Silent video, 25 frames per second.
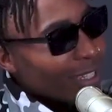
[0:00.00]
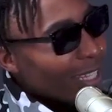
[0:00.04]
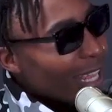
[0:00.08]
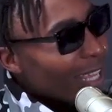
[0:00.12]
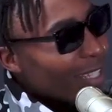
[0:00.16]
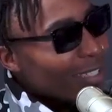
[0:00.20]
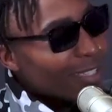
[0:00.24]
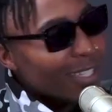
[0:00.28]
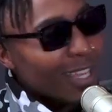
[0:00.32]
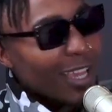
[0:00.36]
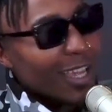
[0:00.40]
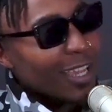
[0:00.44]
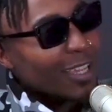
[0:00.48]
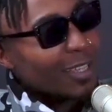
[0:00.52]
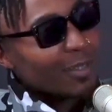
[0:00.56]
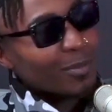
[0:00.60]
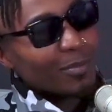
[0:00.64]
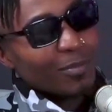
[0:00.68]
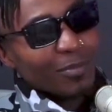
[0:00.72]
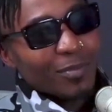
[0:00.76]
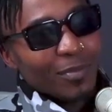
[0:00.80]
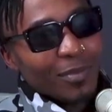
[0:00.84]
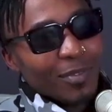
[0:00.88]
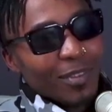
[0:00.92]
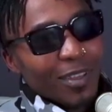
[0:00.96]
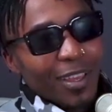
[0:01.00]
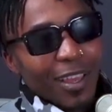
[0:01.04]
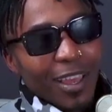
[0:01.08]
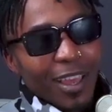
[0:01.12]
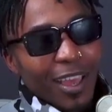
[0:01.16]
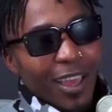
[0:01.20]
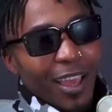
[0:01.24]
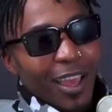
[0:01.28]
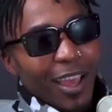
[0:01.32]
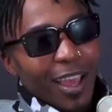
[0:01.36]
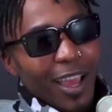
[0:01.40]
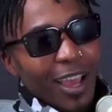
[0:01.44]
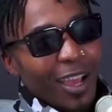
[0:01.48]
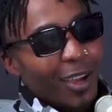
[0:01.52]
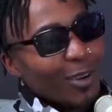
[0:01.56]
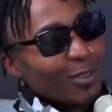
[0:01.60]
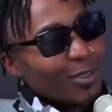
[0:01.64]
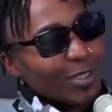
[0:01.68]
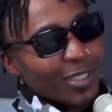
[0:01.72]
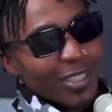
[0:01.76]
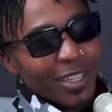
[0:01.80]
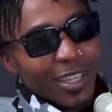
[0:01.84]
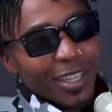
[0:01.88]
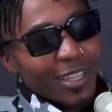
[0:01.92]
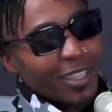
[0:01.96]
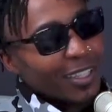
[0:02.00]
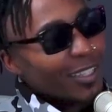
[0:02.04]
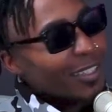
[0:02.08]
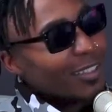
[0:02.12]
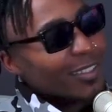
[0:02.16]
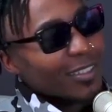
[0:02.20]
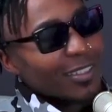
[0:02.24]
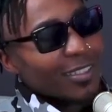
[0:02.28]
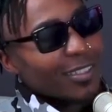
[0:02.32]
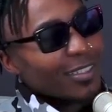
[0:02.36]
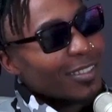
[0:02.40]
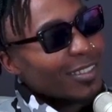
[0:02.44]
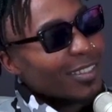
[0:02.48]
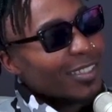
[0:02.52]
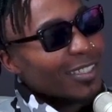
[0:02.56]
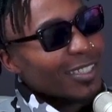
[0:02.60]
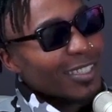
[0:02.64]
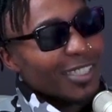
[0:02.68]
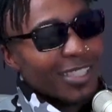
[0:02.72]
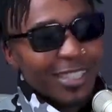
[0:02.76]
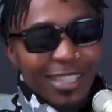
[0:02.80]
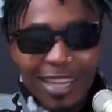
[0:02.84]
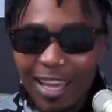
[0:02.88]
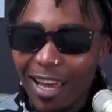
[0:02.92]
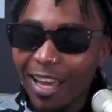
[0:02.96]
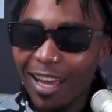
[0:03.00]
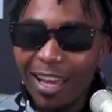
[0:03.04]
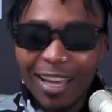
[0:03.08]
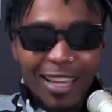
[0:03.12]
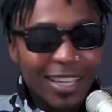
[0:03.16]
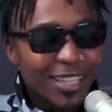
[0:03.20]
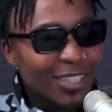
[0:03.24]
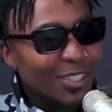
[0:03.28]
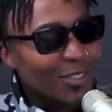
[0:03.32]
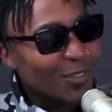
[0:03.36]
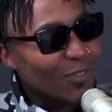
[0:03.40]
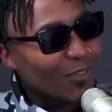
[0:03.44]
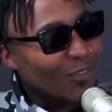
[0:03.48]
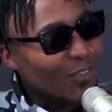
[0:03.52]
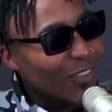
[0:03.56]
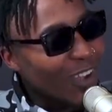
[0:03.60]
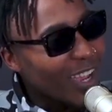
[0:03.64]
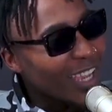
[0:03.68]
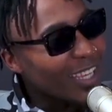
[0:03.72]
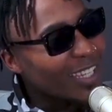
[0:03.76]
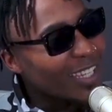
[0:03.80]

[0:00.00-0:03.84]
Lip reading: man. At that time, I was like, yeah, it's